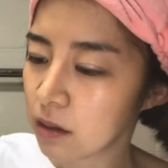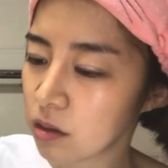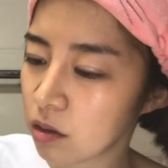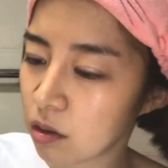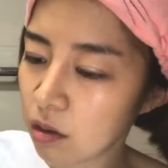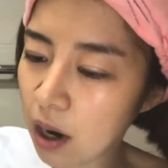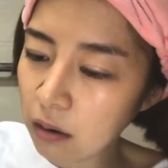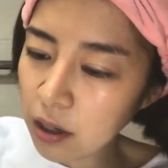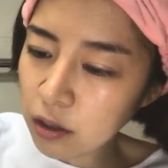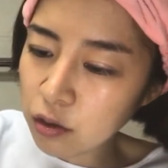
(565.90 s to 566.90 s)
so how
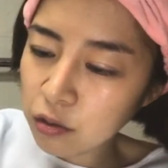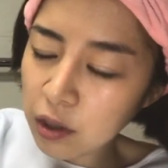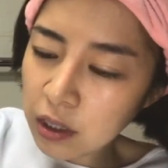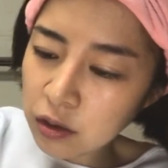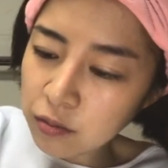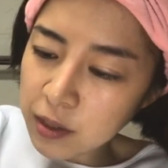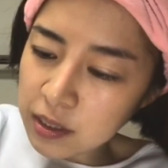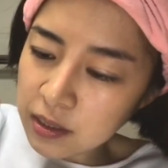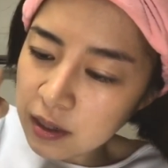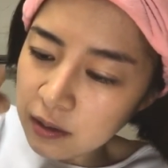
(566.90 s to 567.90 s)
I do it to
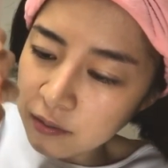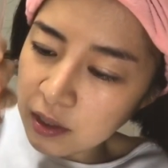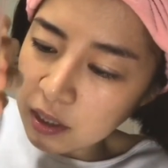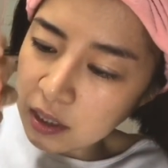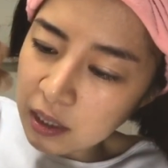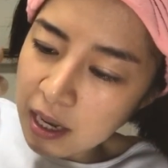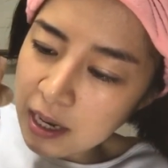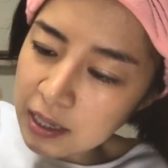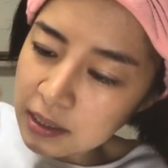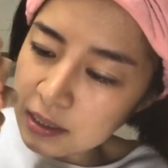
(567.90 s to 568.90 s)
myself and the
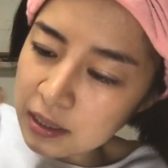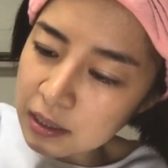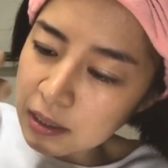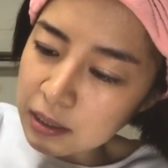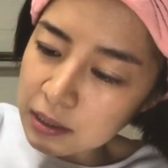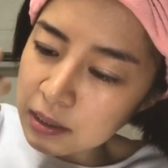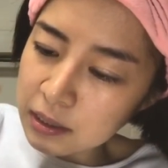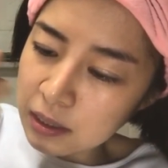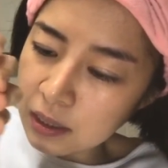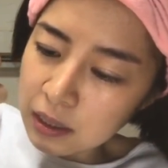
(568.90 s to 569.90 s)
class is
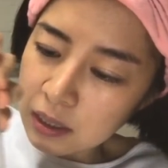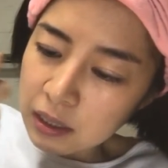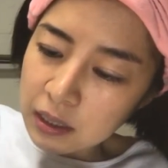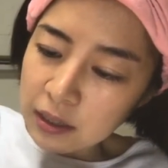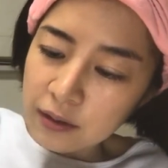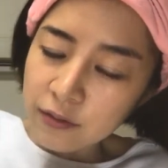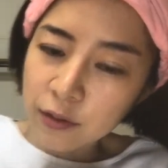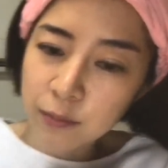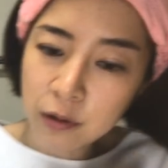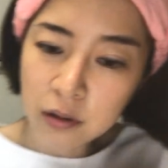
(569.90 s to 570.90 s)
if
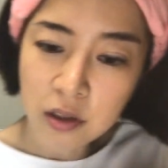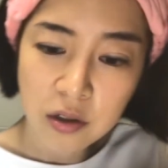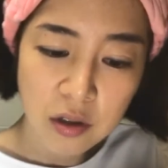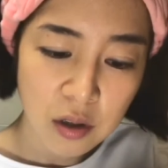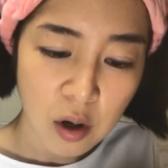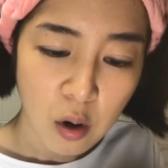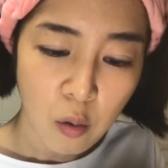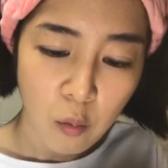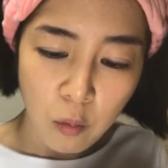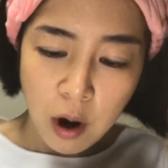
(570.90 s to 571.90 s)
you put just
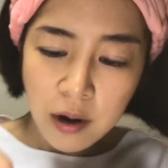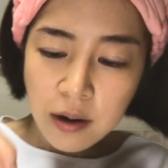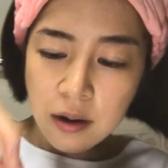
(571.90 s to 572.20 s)
1,